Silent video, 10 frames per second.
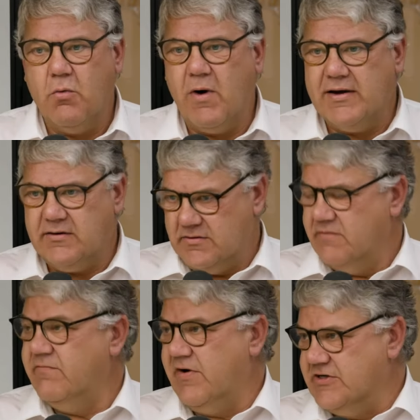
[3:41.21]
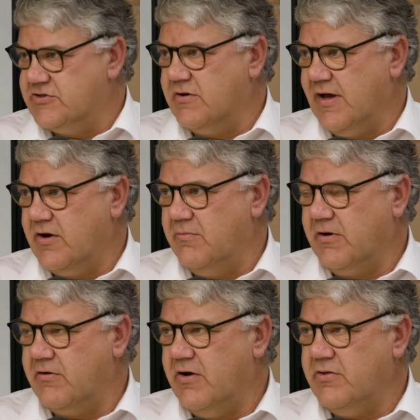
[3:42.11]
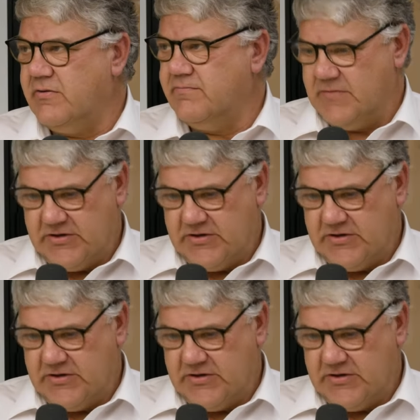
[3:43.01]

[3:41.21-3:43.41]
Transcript: 1, very strong economic growth.